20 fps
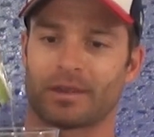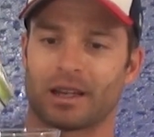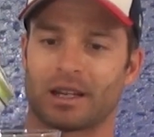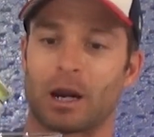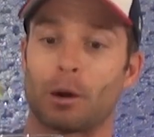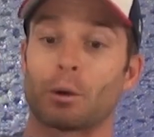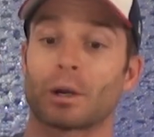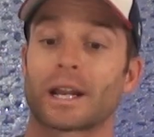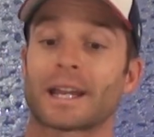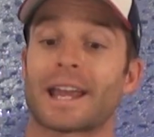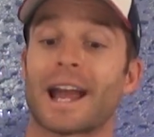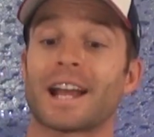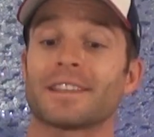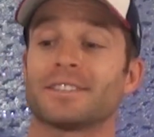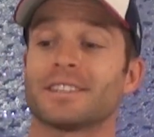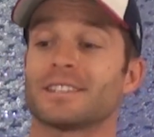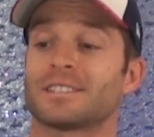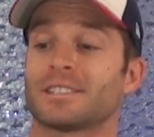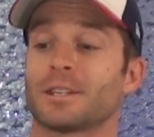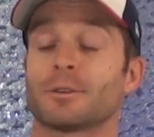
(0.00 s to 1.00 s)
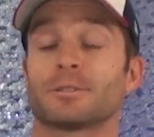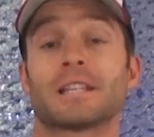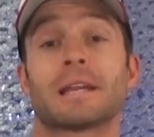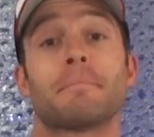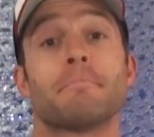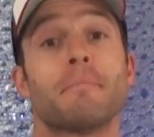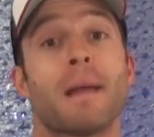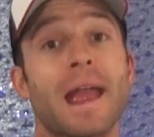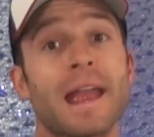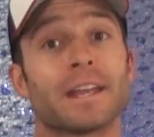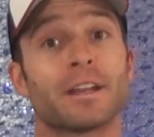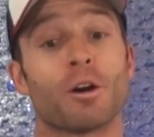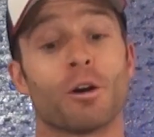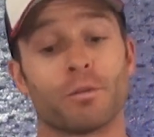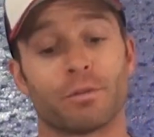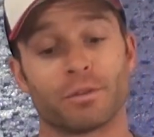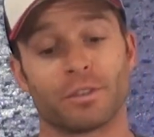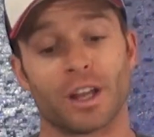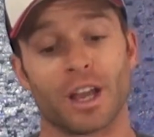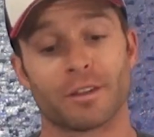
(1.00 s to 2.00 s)
Now, when I got this, there was a mango
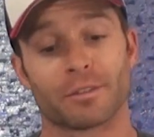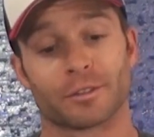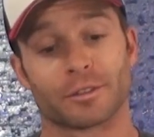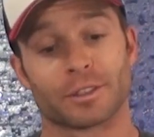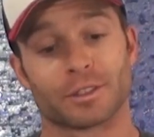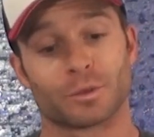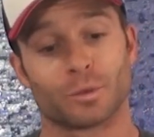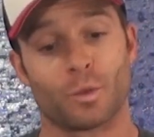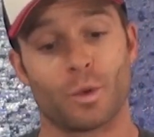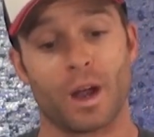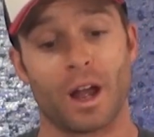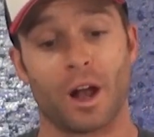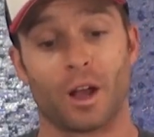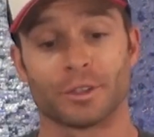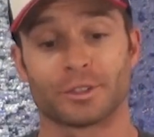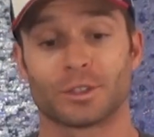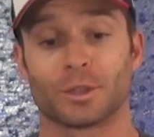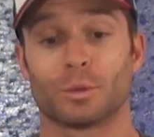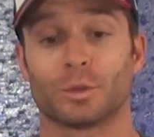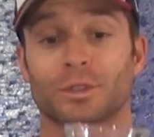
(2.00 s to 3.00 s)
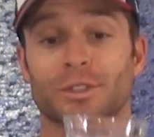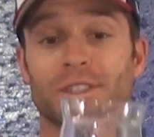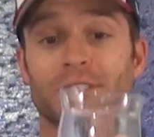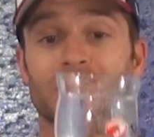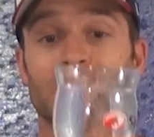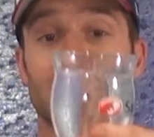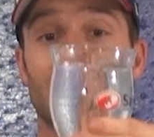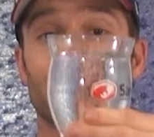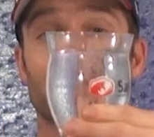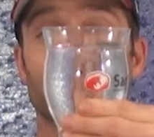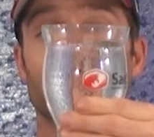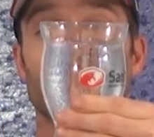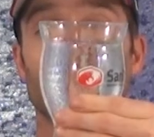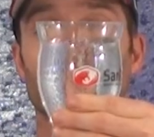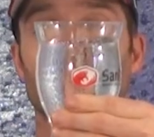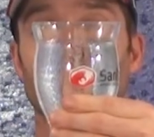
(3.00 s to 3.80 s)
flavor as well, so we'll see how